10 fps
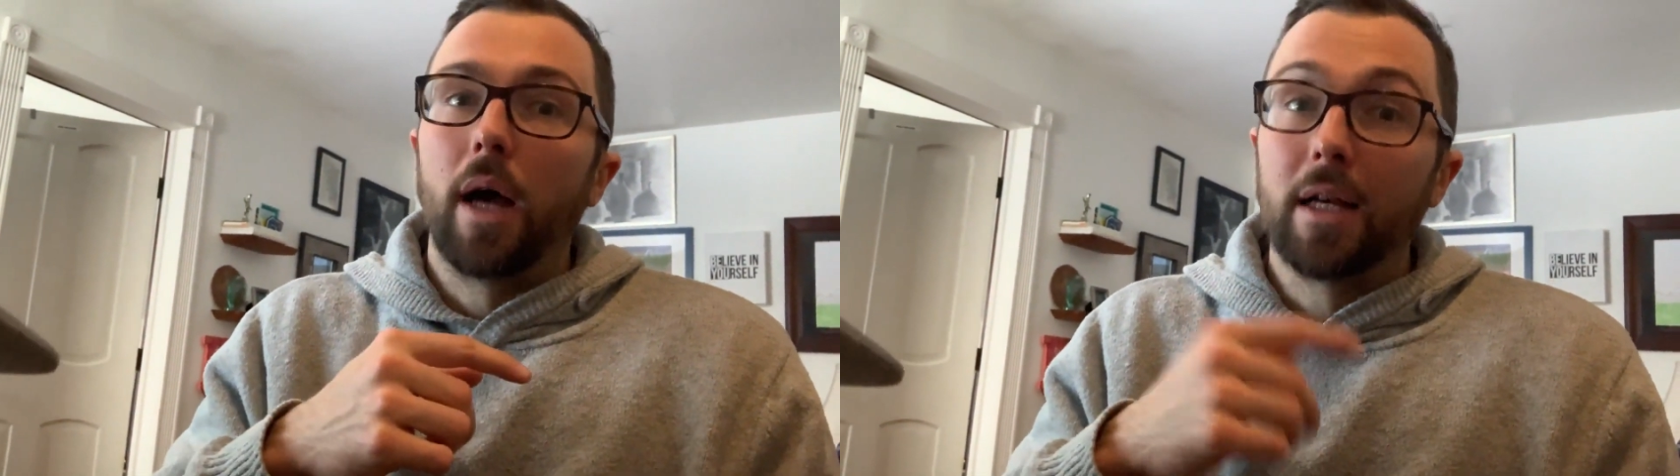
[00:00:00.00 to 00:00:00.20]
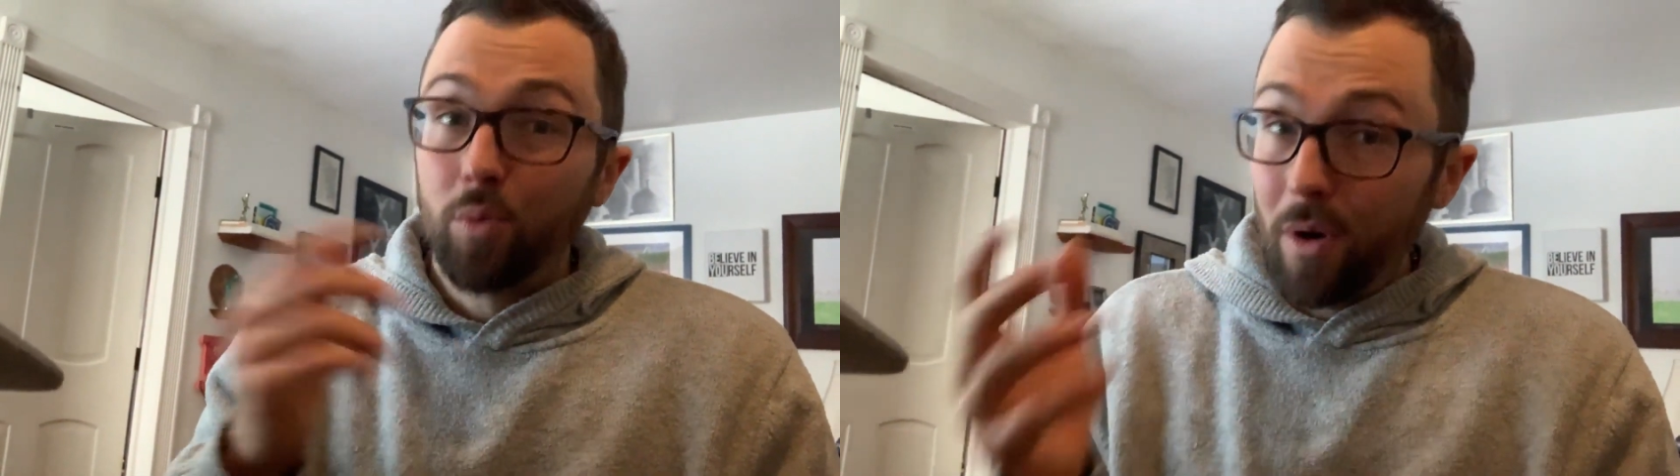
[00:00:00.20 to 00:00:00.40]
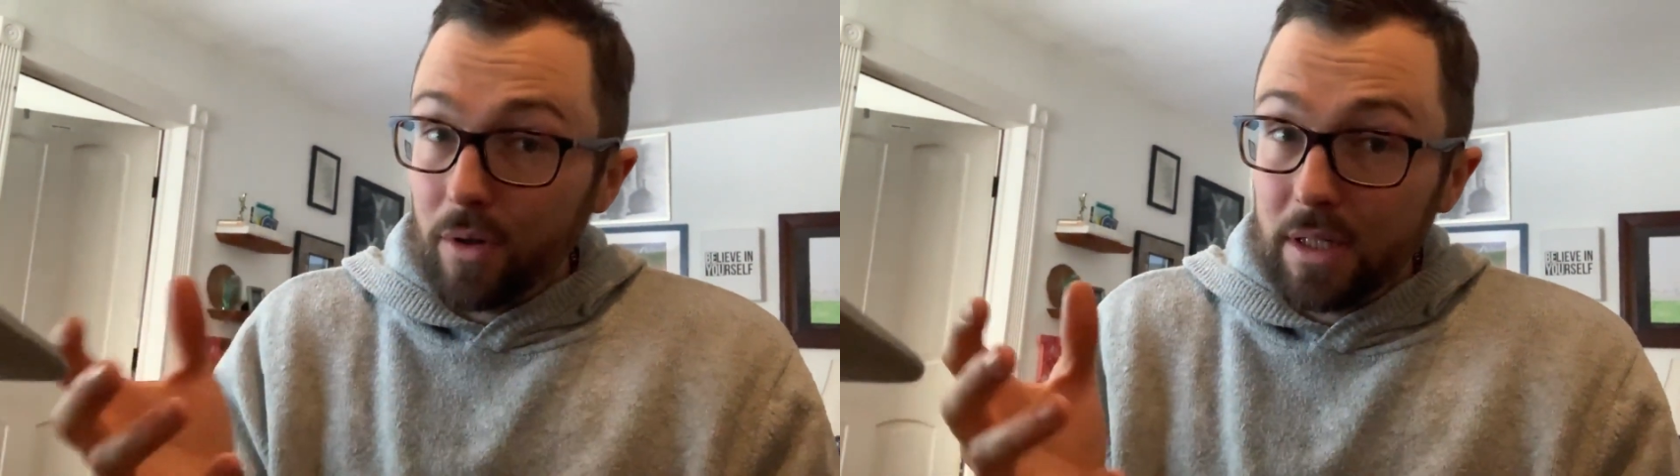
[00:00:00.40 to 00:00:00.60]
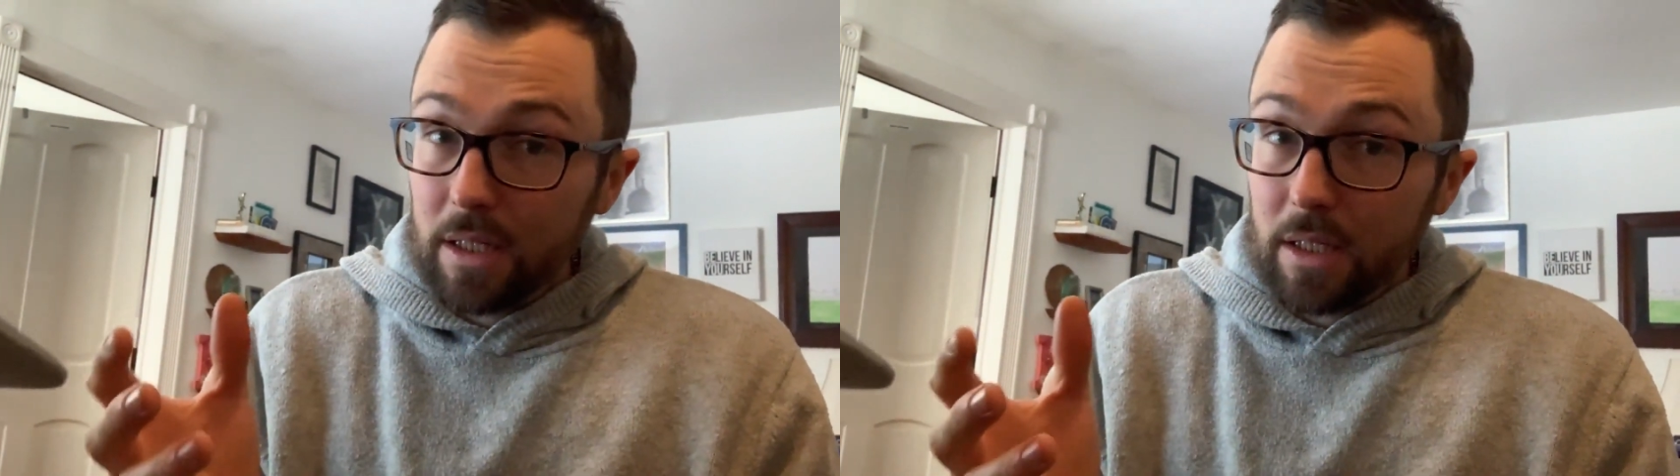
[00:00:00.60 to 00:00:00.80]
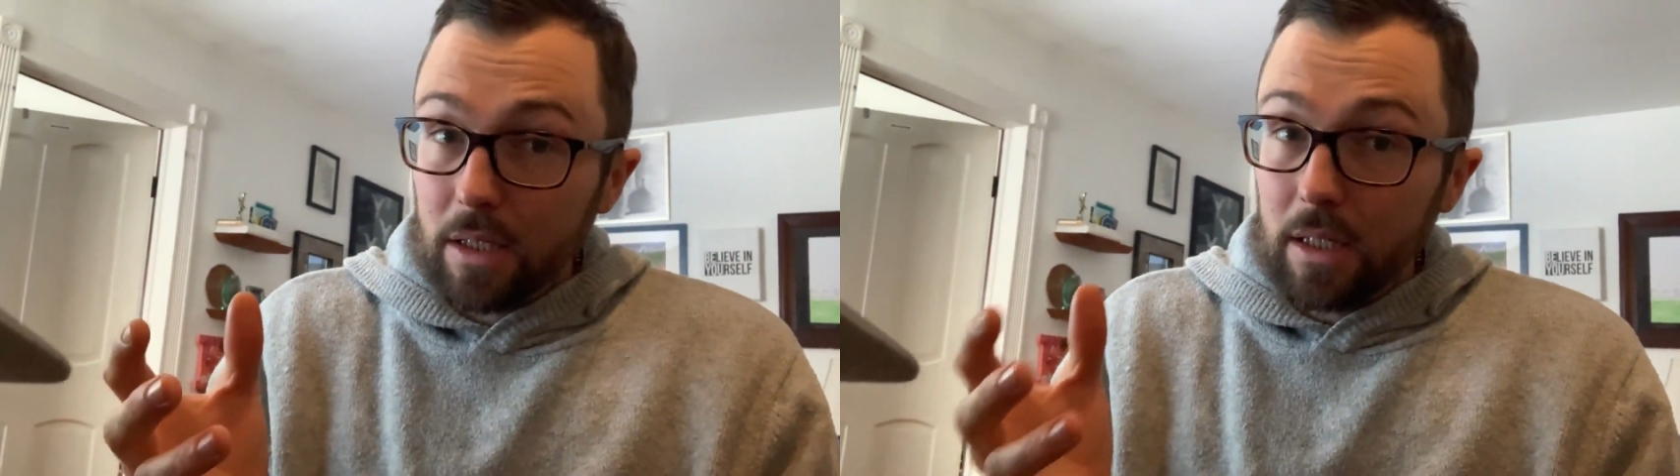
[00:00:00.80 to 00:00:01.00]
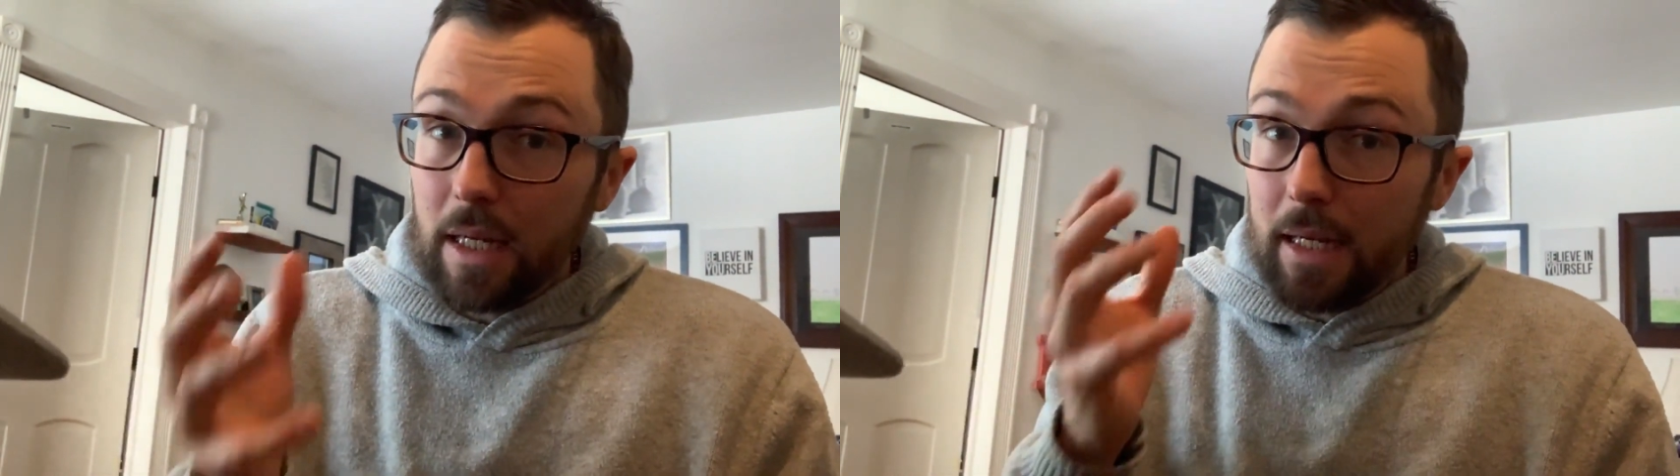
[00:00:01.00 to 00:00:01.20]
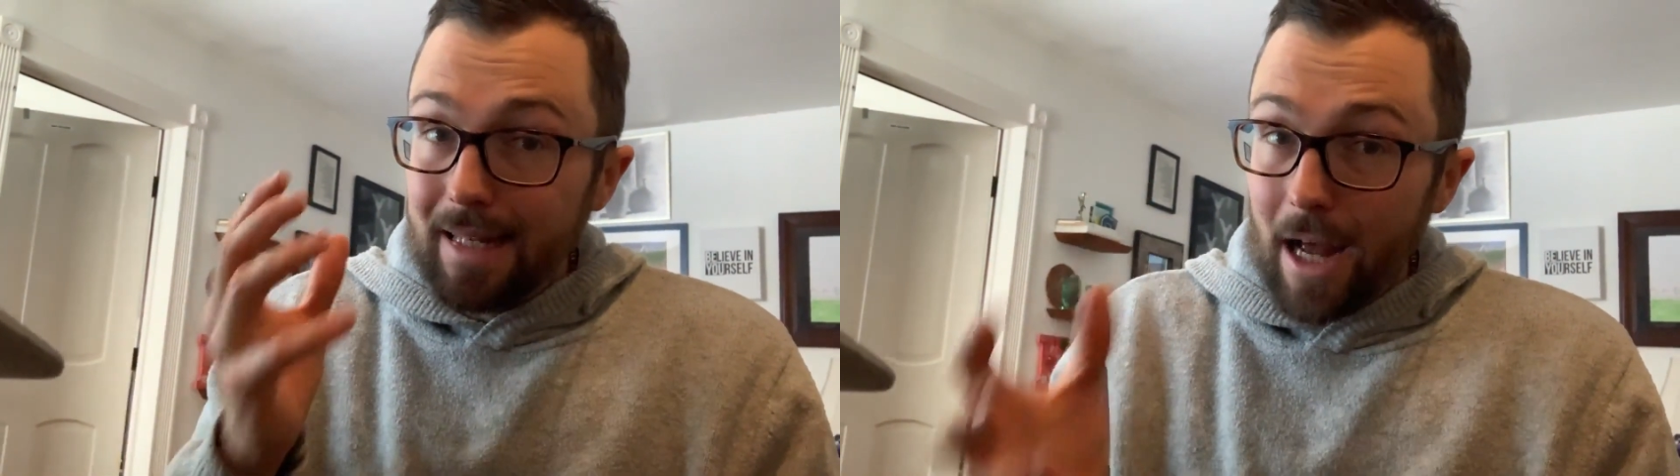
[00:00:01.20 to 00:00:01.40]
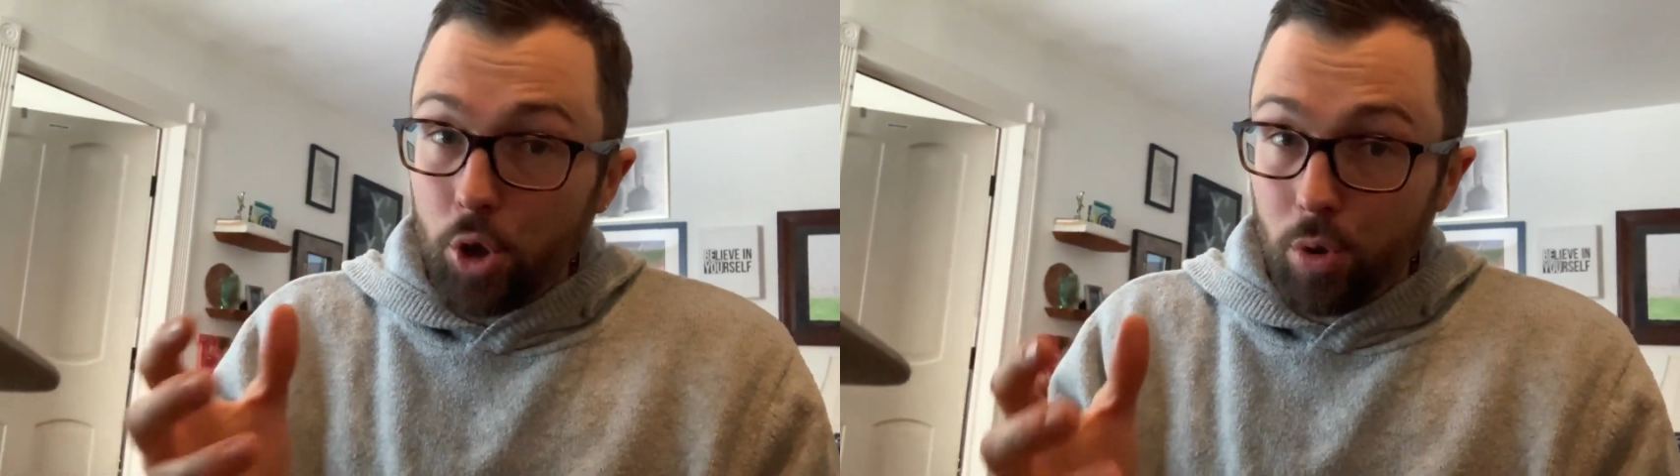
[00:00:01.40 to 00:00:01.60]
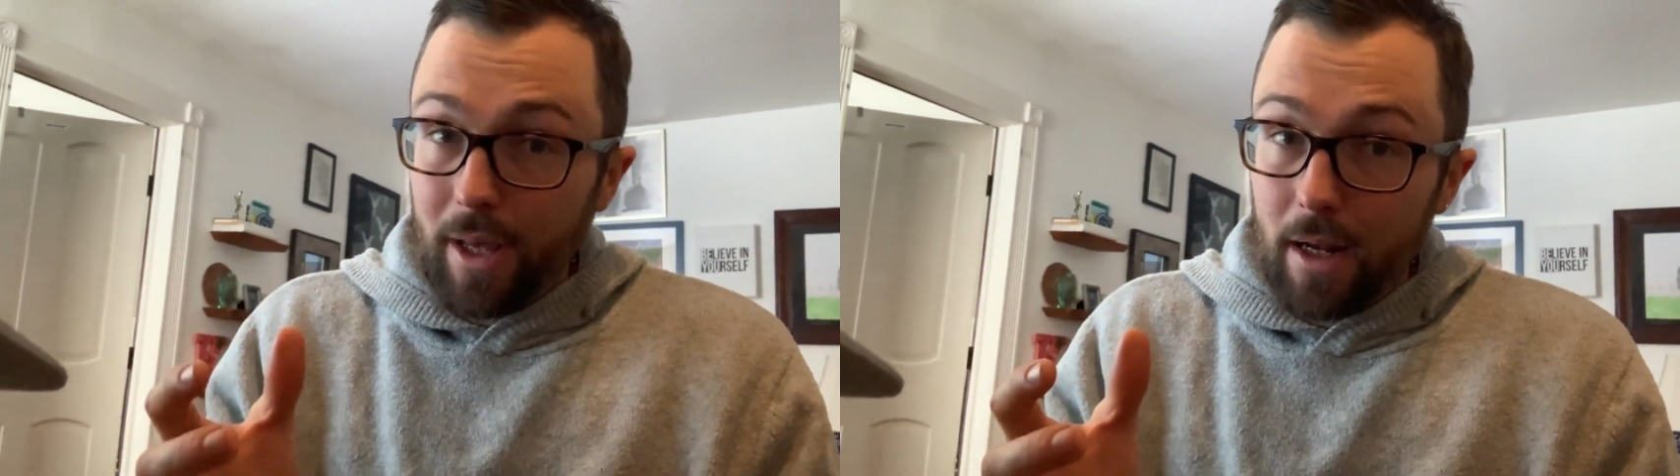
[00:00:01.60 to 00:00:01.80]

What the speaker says: as well as natural